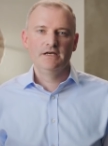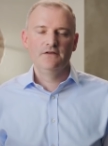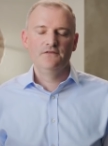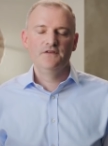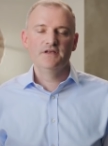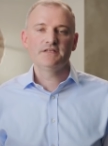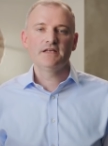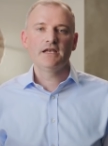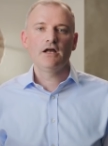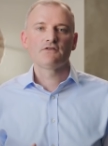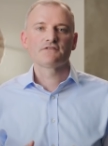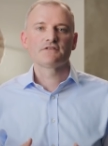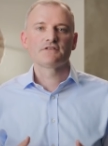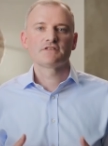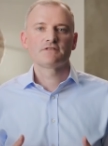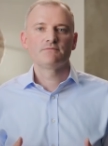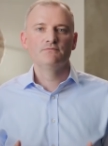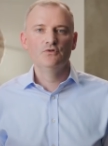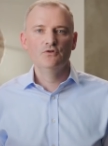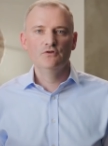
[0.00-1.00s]
This allows a
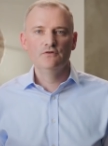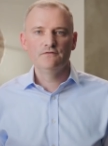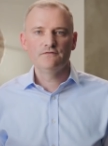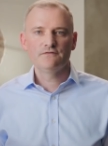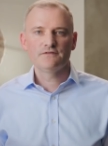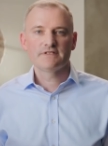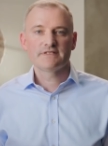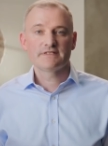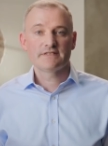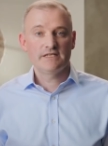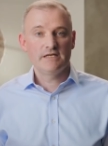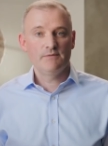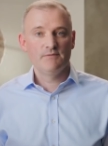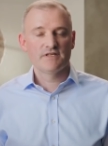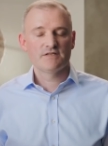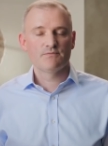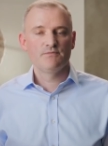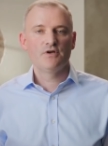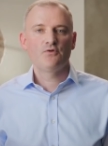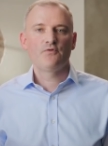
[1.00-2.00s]
smooth,
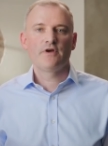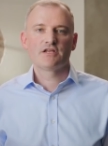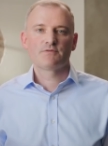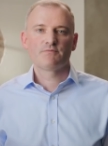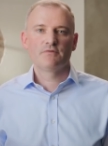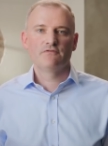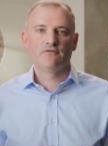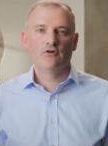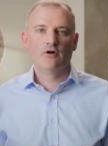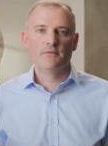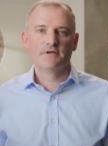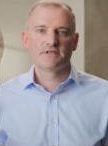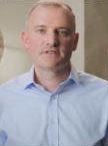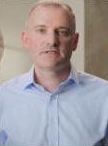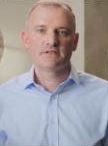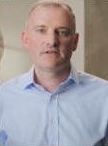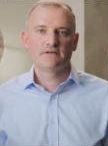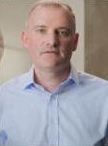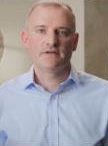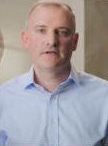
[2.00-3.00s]
seamless mid-range
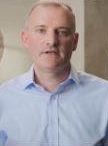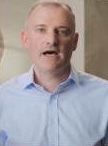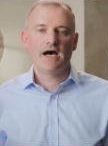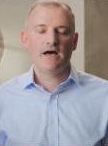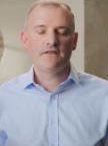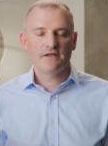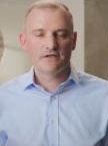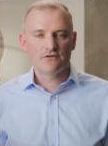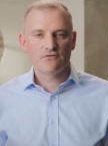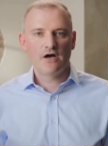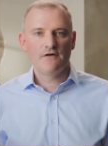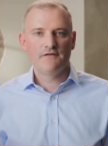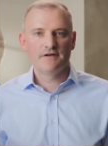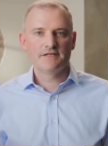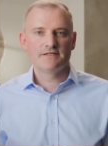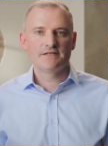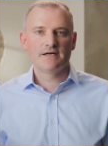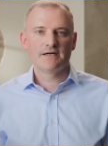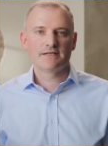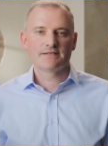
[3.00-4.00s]
performance that other driver
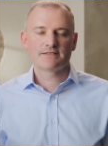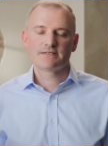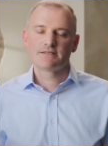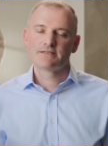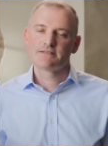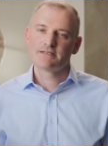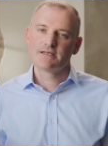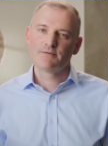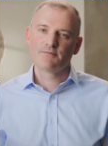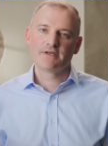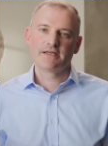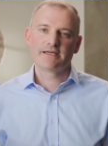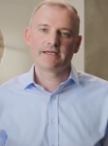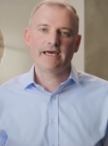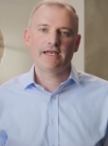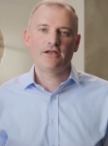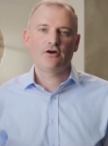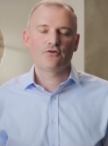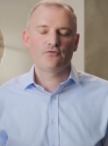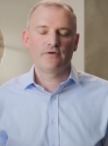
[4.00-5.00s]
designs simply
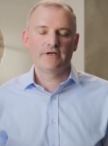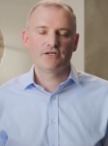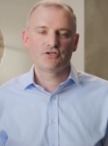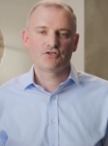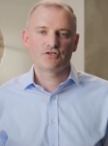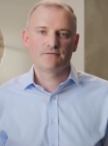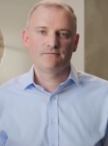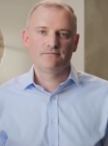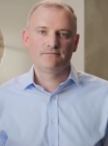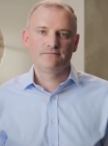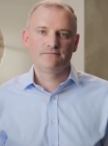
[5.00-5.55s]
cannot reach.